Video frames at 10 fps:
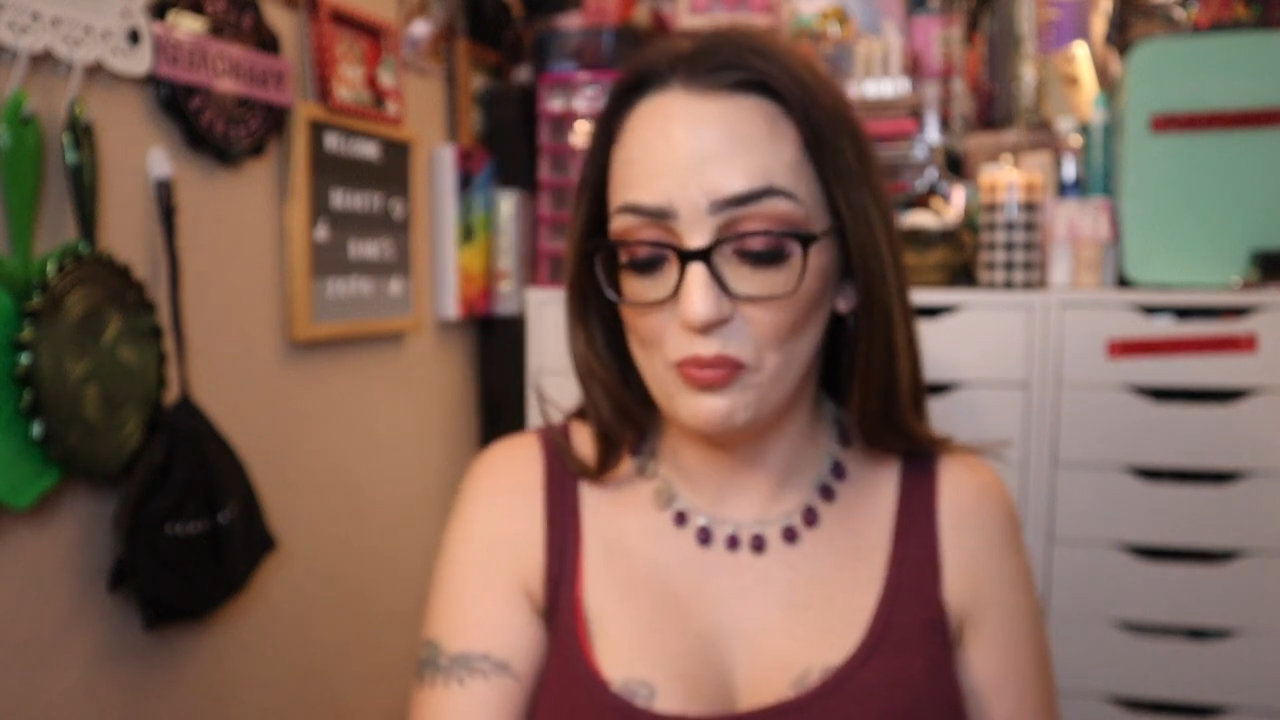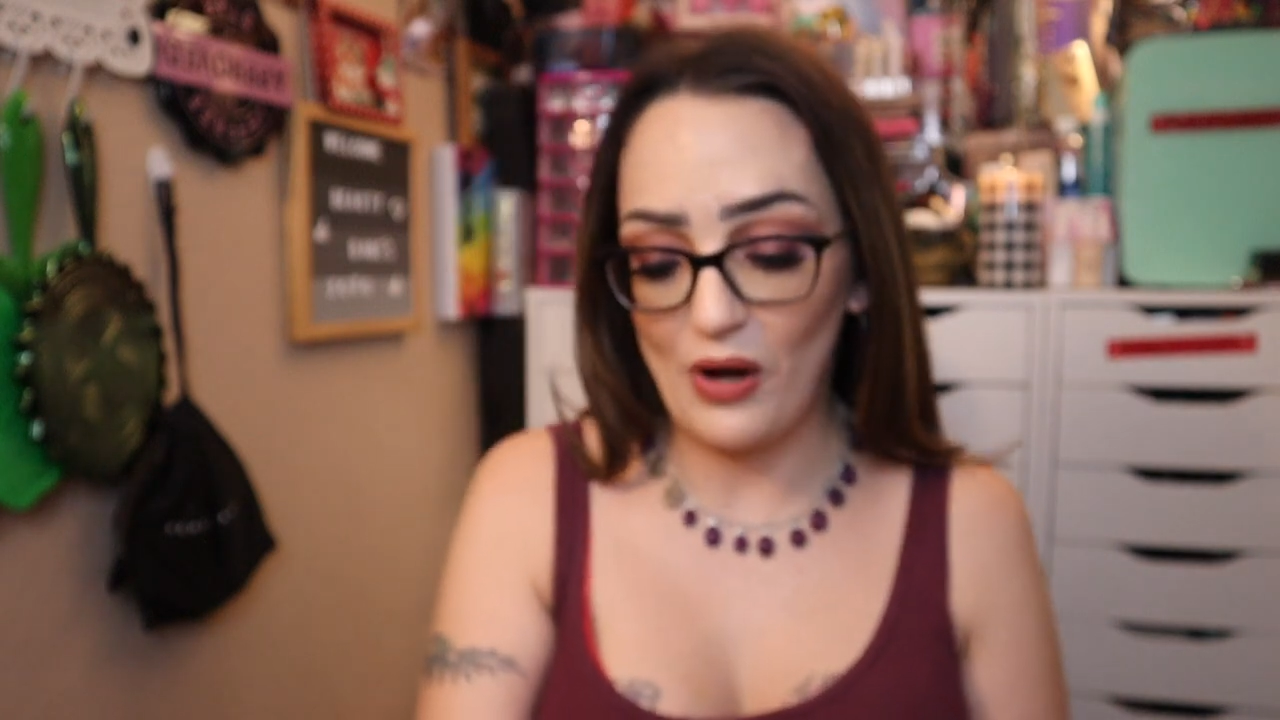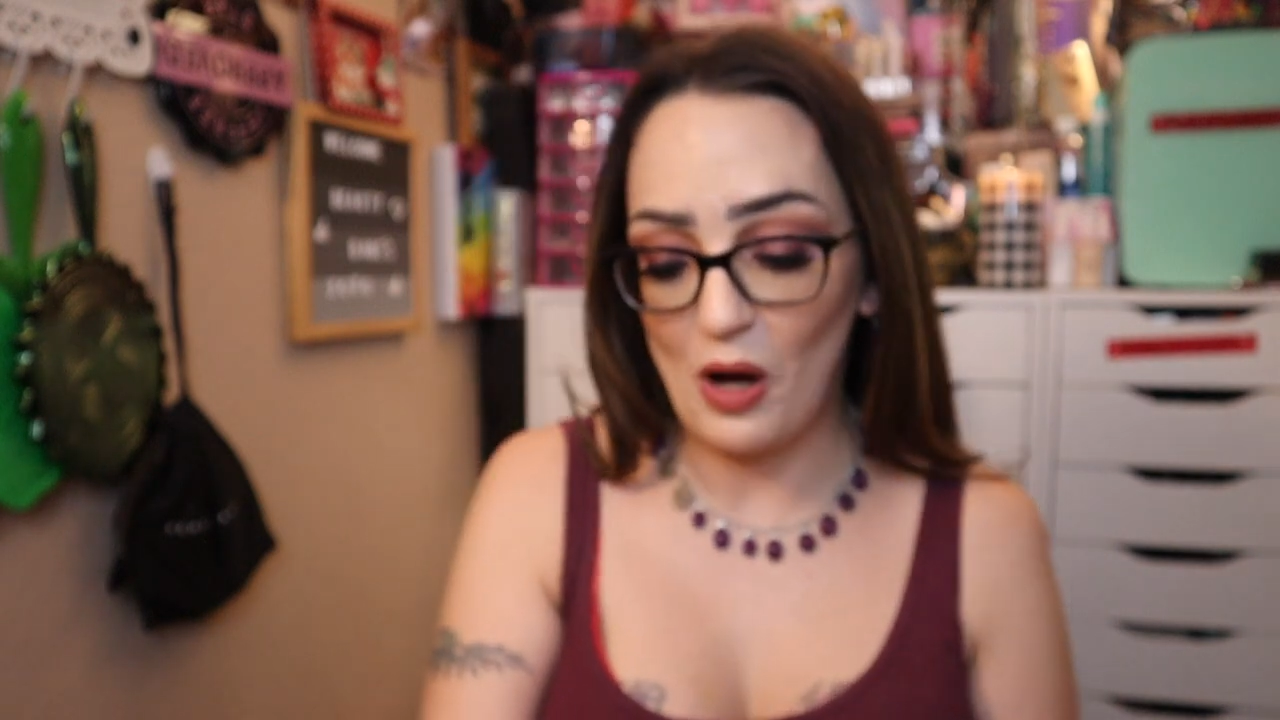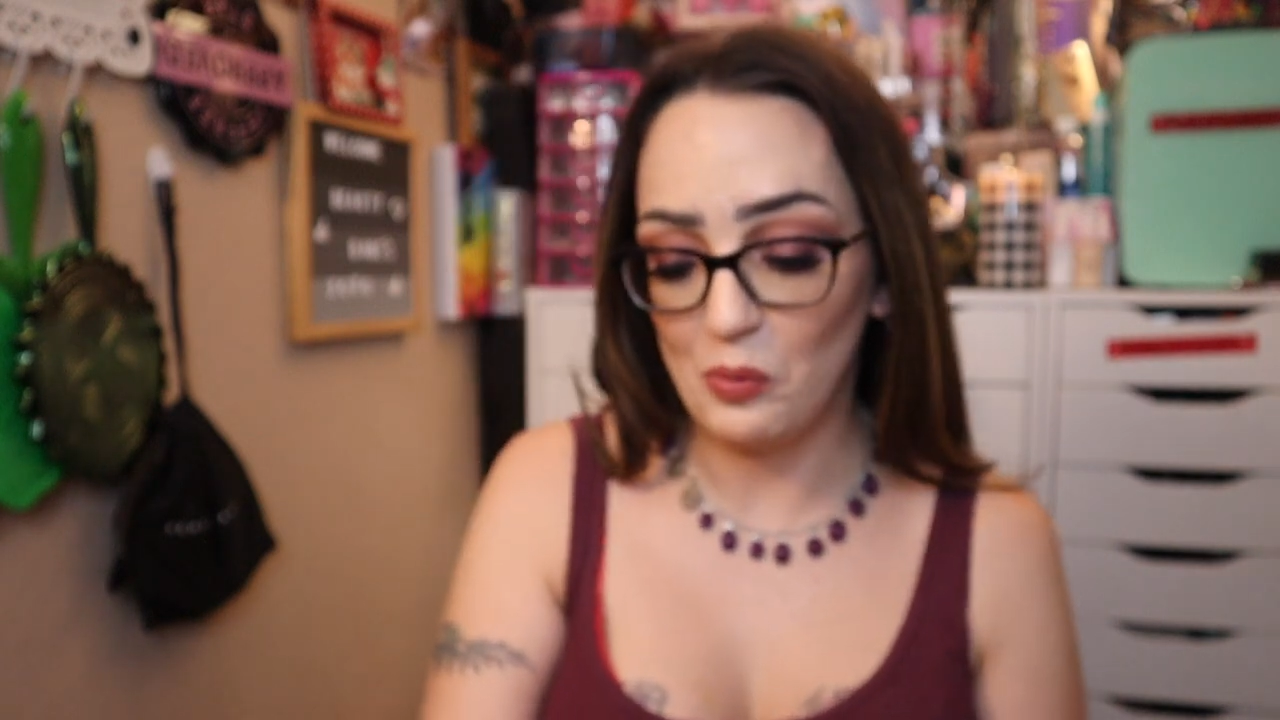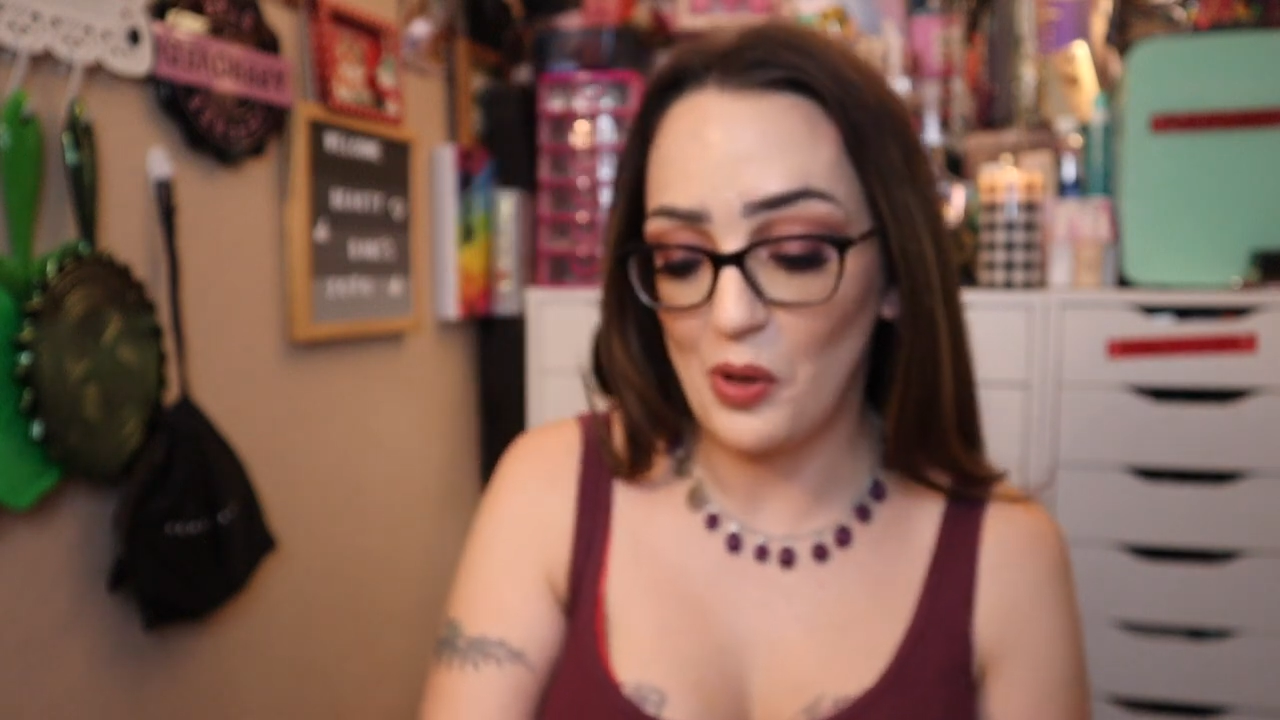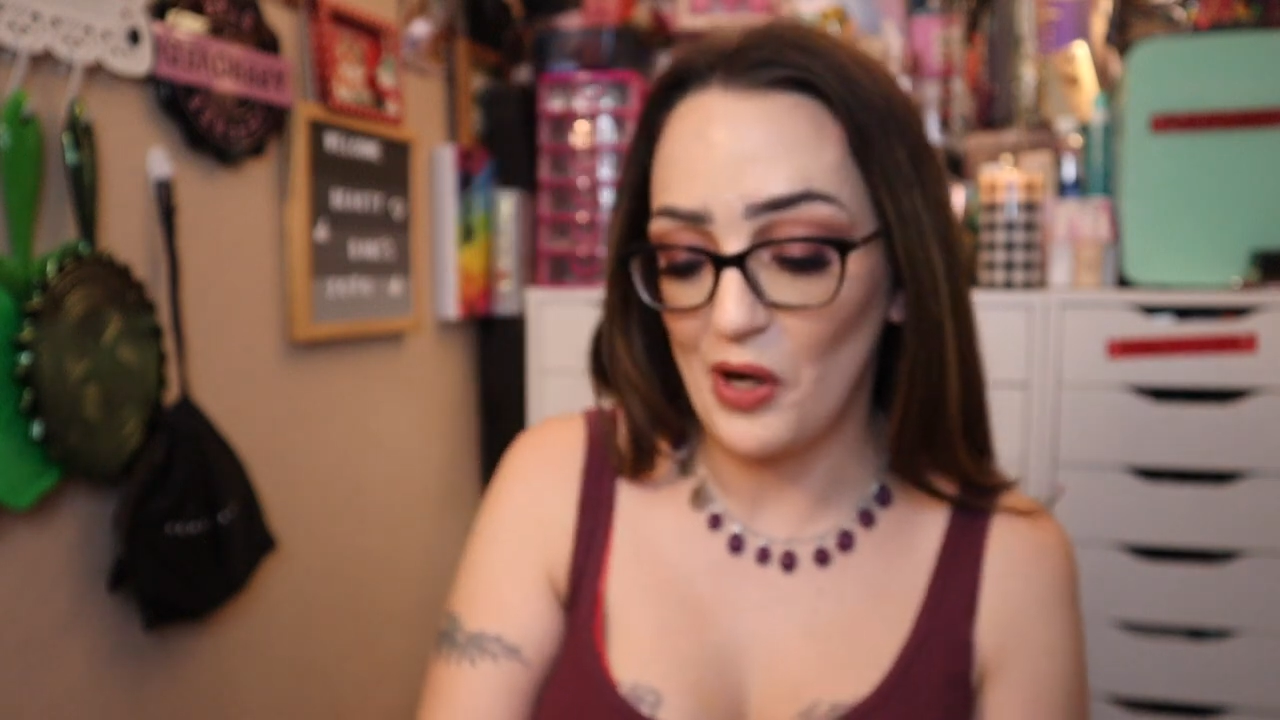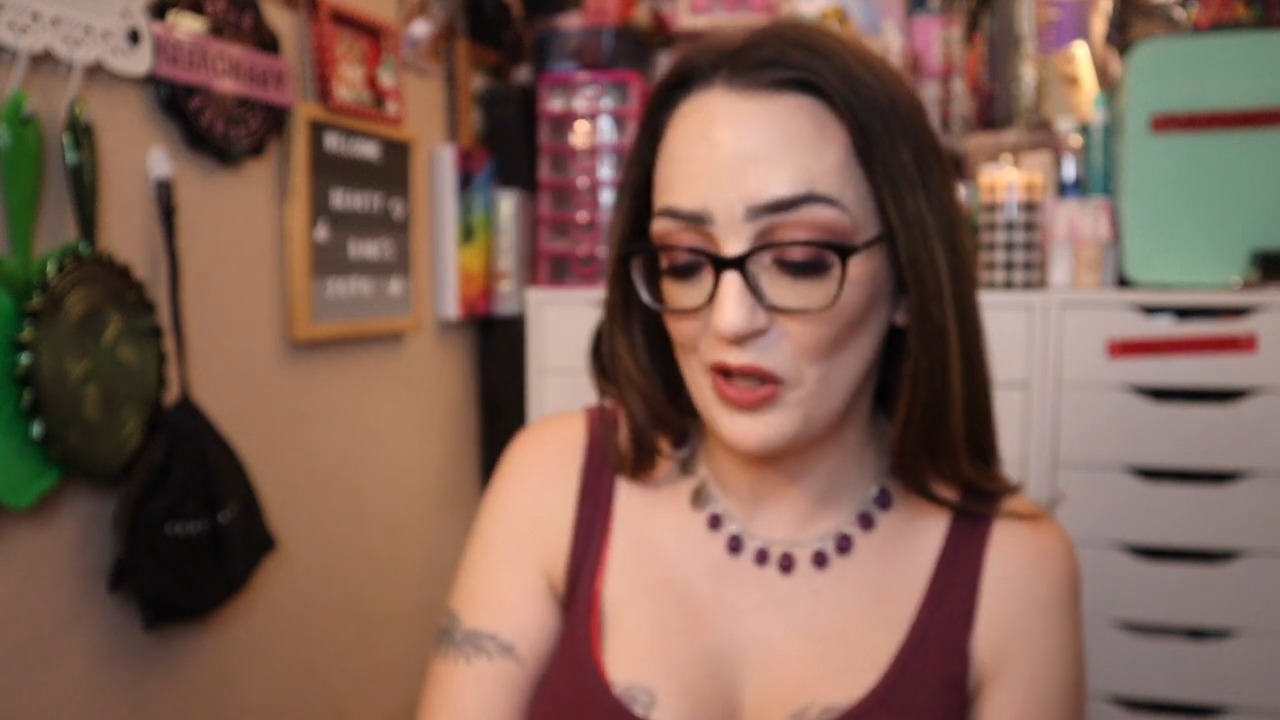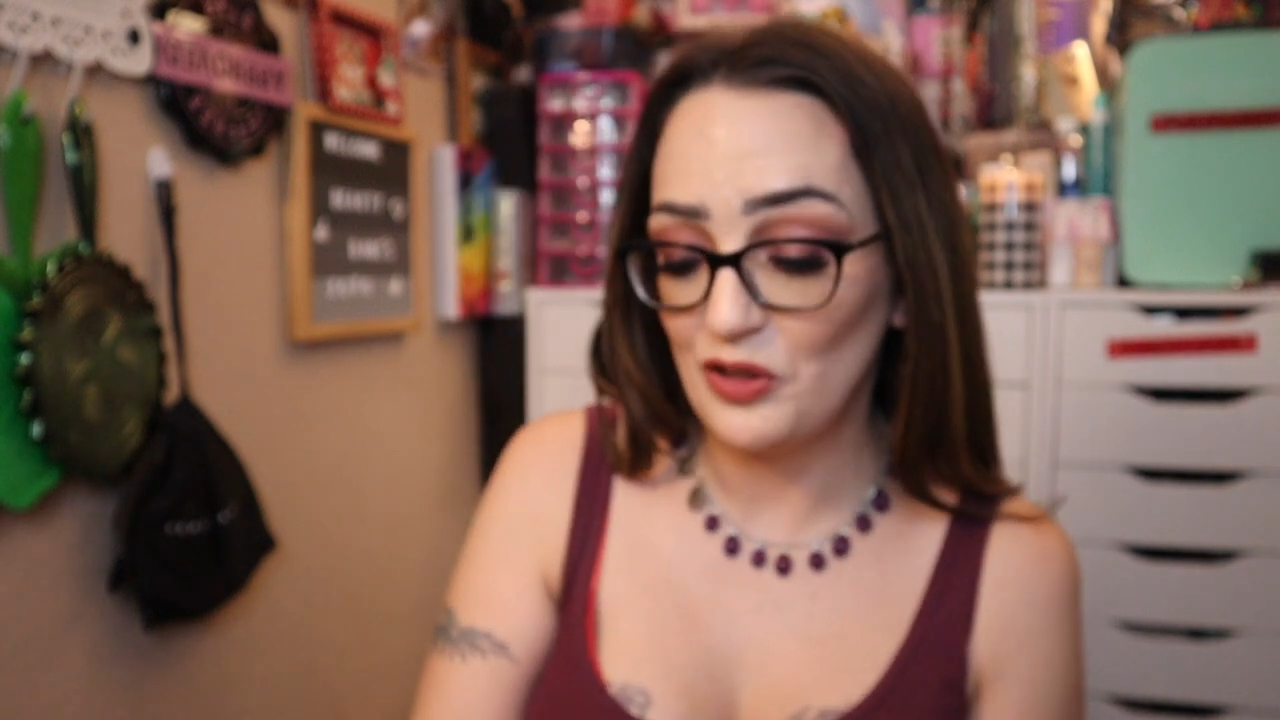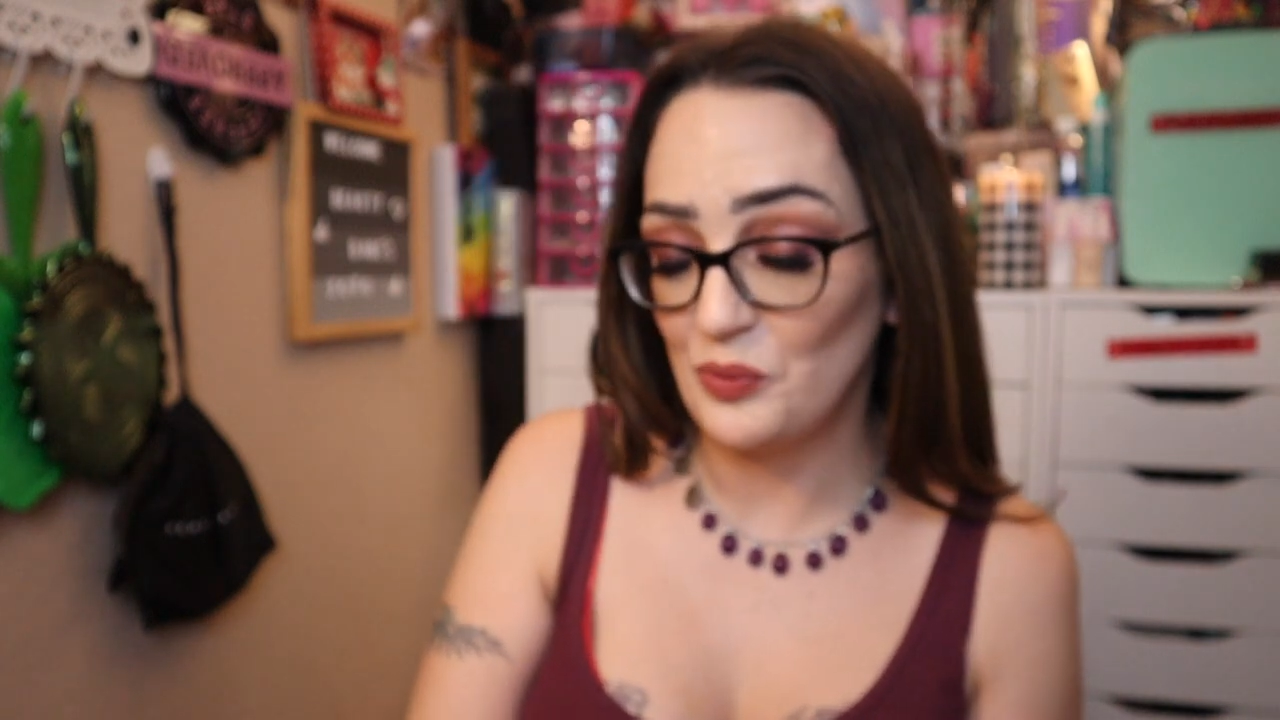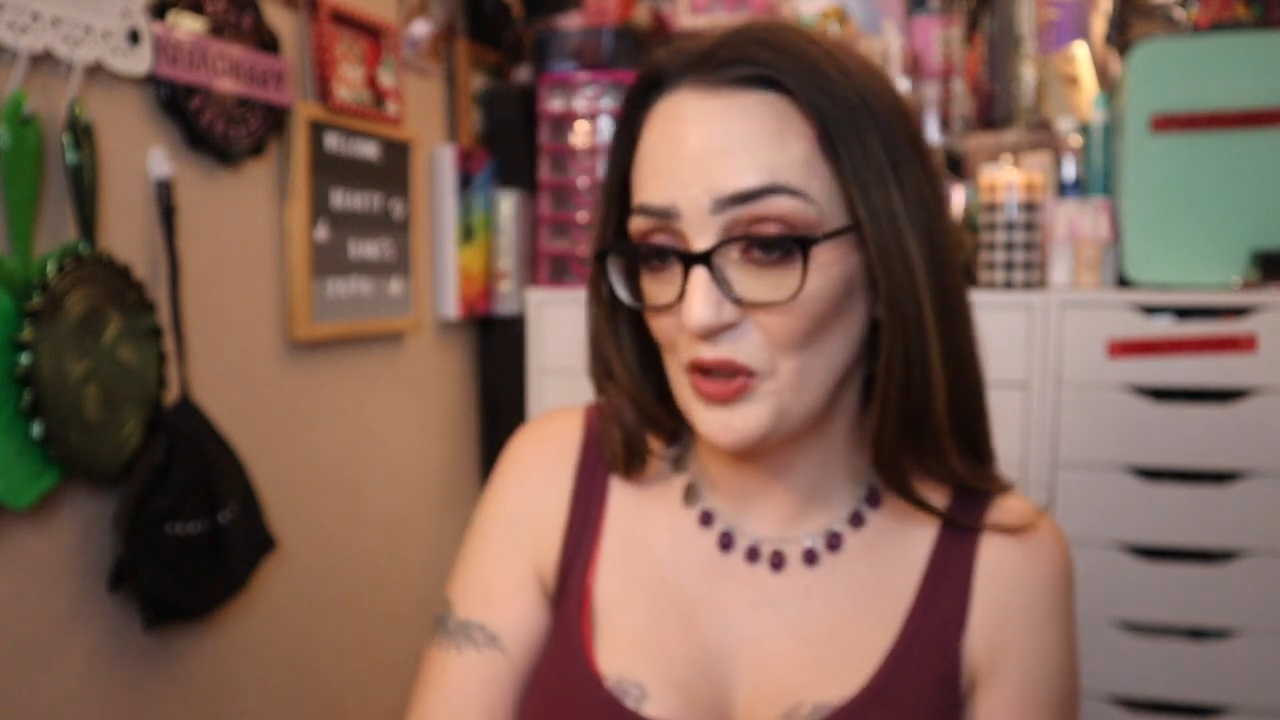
brow products,